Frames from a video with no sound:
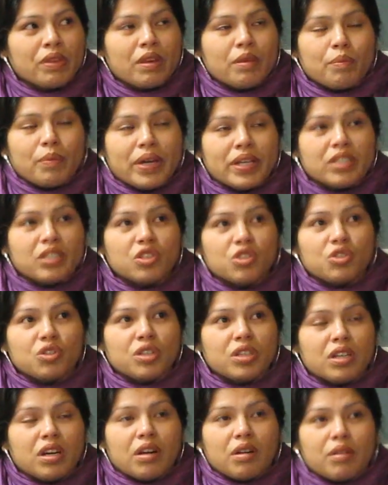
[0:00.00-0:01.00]
My
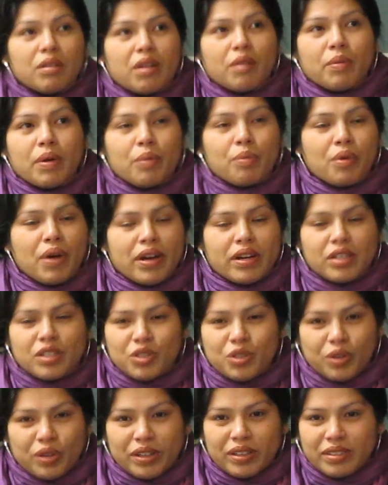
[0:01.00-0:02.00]
children are my pride and
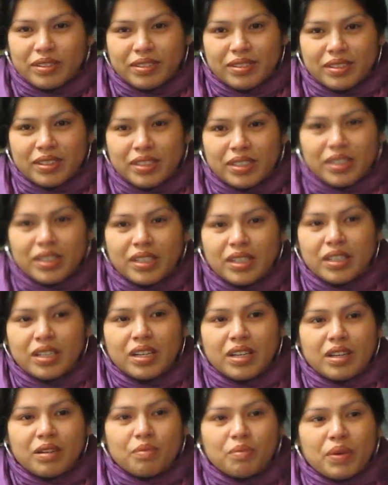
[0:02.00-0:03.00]
joy.
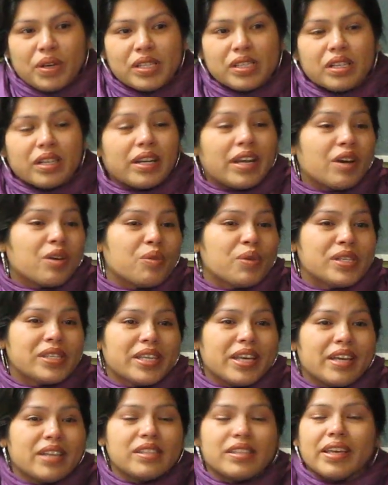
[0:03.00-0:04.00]
My son, I always
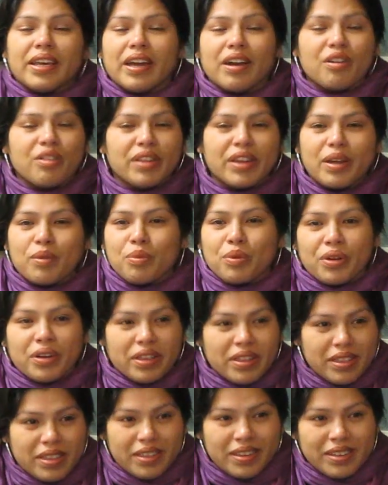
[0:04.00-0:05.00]
say, is the air that I
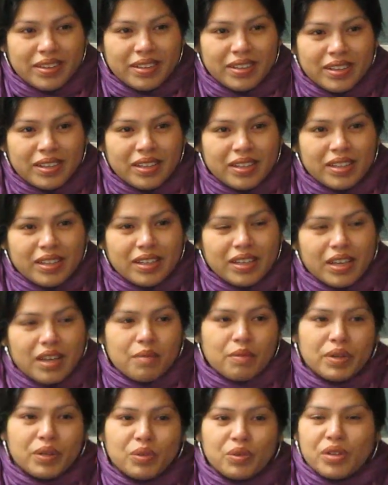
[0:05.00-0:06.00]
breathe, and
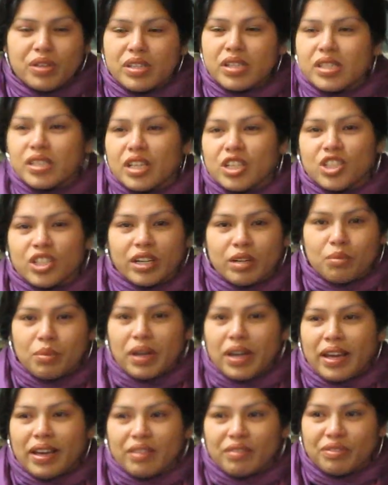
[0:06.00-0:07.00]
my daughter is the sunshine in my
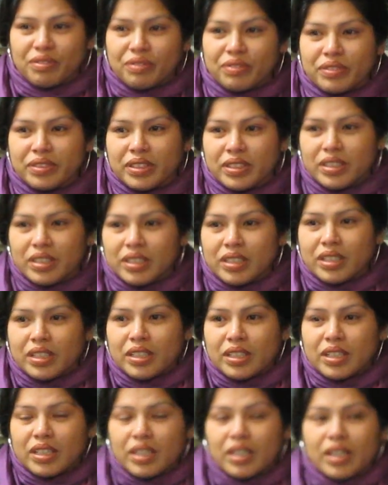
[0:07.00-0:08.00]
life.
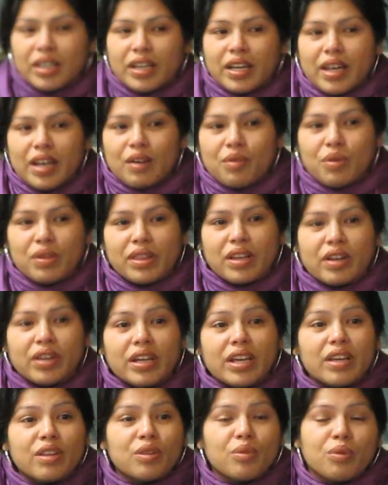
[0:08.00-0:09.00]
Woo. And without
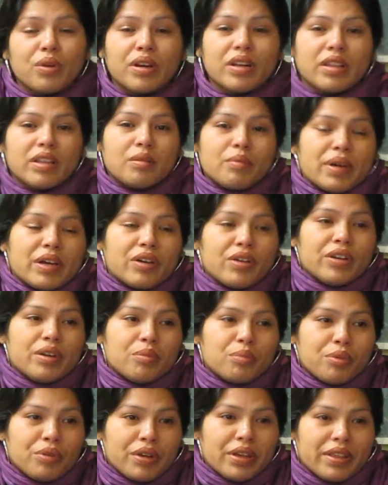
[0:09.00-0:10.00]
either one of them, I
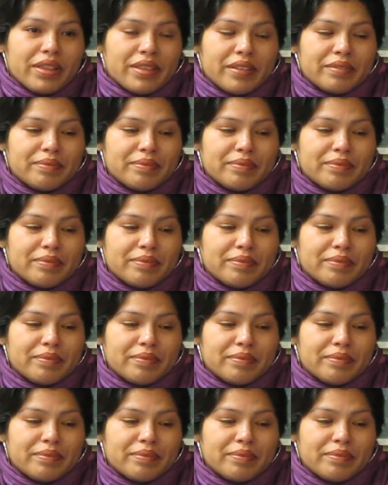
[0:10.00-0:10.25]
couldn't breathe.